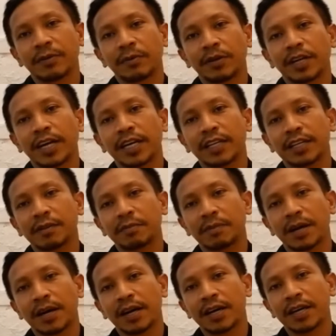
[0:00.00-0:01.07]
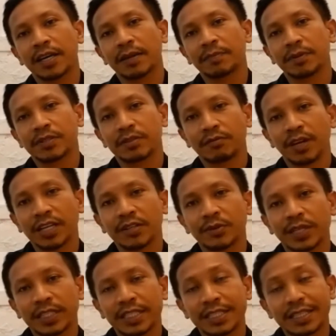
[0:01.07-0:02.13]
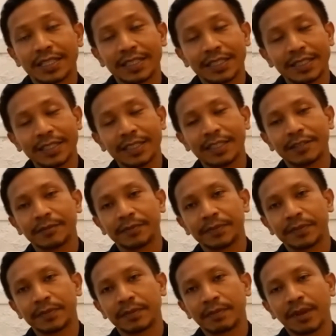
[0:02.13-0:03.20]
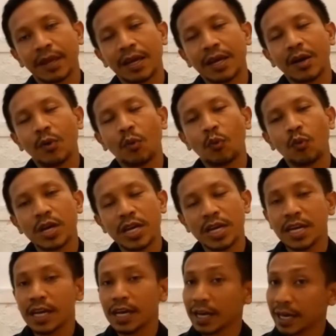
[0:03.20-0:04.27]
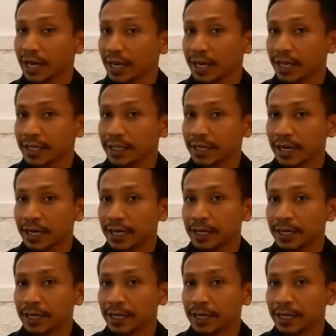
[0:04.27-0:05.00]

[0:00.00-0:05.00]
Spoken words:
when I did my postgraduate studies, we had